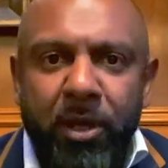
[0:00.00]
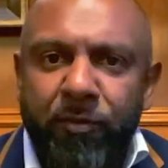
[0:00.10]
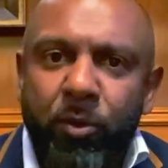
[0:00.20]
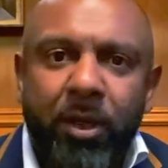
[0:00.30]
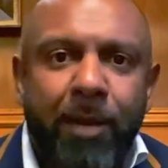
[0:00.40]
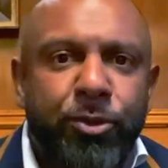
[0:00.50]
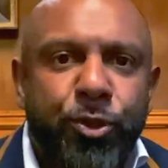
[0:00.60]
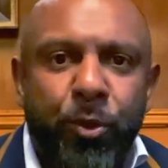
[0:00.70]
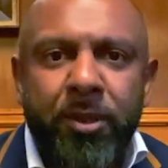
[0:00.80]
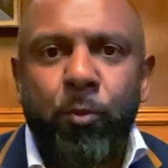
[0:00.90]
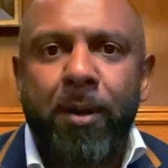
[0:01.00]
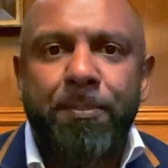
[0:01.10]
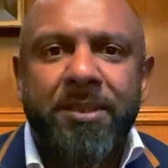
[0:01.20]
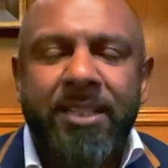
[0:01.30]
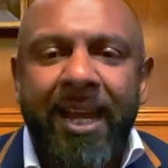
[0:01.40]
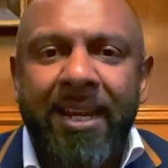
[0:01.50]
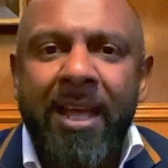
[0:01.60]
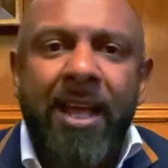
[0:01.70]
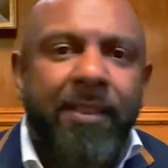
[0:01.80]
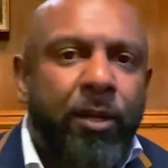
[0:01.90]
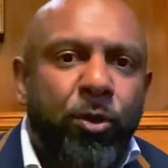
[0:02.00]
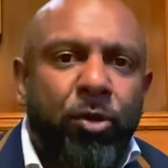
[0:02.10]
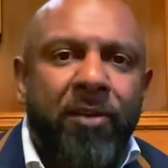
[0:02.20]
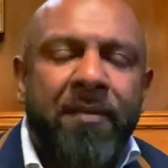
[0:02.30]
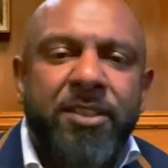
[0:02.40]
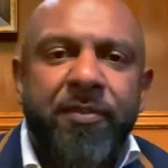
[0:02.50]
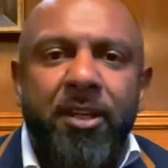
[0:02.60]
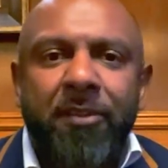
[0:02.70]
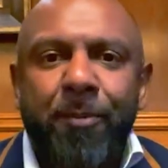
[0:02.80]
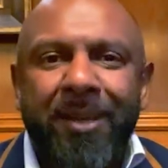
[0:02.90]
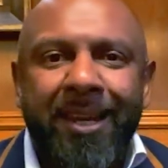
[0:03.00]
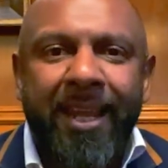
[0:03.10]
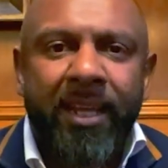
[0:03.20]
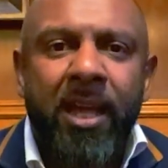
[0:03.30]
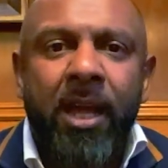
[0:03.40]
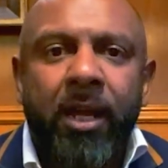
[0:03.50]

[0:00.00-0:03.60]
if you want to come and join the 1%, then look around this video, there'll be a link.